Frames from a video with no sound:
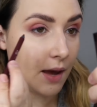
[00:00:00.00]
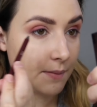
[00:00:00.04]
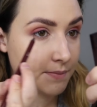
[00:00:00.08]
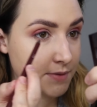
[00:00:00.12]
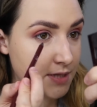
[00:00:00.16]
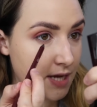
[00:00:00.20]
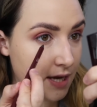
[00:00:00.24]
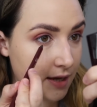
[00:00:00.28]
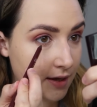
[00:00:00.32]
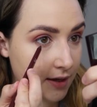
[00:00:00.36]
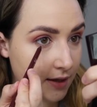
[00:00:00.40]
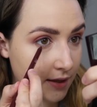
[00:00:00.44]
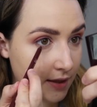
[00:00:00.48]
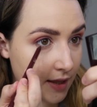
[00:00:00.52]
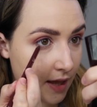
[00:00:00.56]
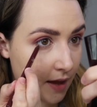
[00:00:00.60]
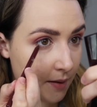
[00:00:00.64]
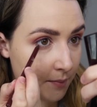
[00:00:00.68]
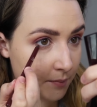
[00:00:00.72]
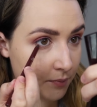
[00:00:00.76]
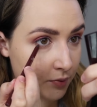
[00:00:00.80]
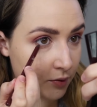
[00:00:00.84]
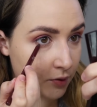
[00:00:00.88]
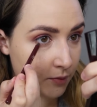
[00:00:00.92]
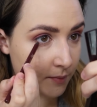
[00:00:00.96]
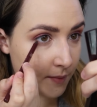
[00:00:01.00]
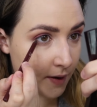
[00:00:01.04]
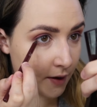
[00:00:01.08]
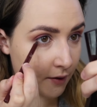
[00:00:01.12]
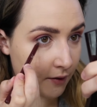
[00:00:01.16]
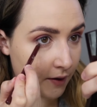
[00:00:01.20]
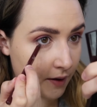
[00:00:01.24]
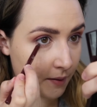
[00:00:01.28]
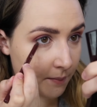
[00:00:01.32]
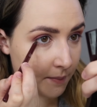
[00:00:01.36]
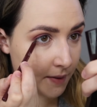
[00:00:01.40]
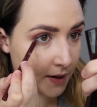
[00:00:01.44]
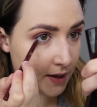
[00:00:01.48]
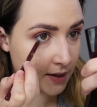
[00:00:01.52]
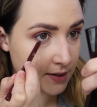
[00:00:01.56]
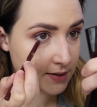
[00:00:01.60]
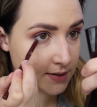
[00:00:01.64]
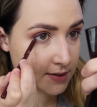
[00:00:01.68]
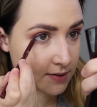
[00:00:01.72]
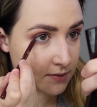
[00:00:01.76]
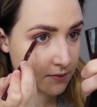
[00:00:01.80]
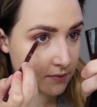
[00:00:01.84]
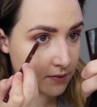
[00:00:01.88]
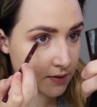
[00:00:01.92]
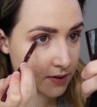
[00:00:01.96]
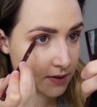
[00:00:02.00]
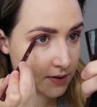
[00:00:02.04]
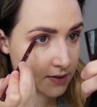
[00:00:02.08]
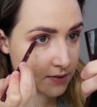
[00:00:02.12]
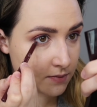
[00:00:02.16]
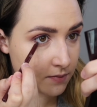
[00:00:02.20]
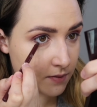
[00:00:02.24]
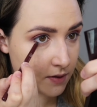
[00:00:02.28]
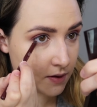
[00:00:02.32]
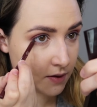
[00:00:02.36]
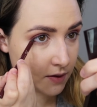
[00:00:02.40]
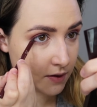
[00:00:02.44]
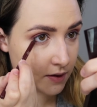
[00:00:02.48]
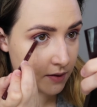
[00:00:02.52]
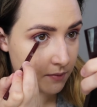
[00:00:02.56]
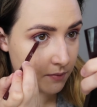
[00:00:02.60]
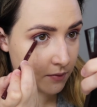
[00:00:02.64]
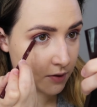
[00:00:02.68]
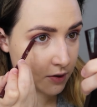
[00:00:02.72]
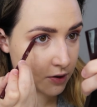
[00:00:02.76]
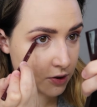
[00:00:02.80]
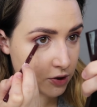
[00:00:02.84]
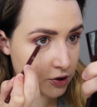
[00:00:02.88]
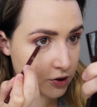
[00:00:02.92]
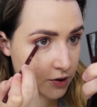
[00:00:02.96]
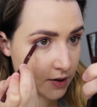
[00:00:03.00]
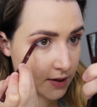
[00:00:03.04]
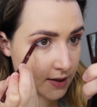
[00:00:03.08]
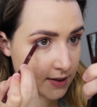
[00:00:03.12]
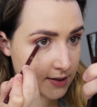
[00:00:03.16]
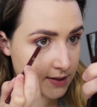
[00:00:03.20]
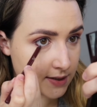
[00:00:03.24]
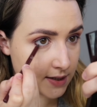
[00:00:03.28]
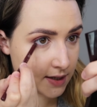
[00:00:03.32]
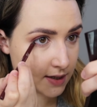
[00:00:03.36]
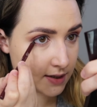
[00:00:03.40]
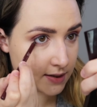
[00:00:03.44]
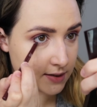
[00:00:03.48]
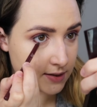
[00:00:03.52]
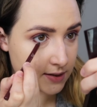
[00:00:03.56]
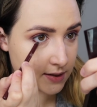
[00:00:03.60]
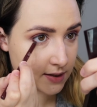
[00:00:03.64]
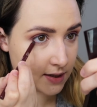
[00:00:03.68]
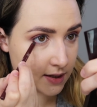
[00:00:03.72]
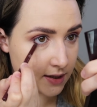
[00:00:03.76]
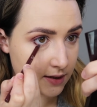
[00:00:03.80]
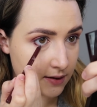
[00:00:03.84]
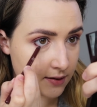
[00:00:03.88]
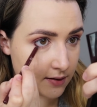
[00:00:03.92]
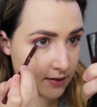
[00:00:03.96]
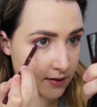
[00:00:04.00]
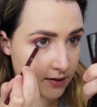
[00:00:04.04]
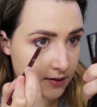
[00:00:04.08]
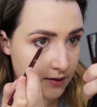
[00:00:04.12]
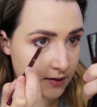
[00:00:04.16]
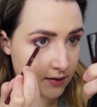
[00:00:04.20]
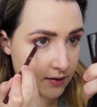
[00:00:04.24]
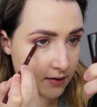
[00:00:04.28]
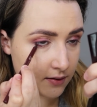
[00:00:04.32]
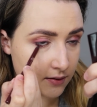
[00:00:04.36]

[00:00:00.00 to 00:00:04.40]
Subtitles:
I'm taking that Plumeria pencil as well, and I'm going to trace underneath,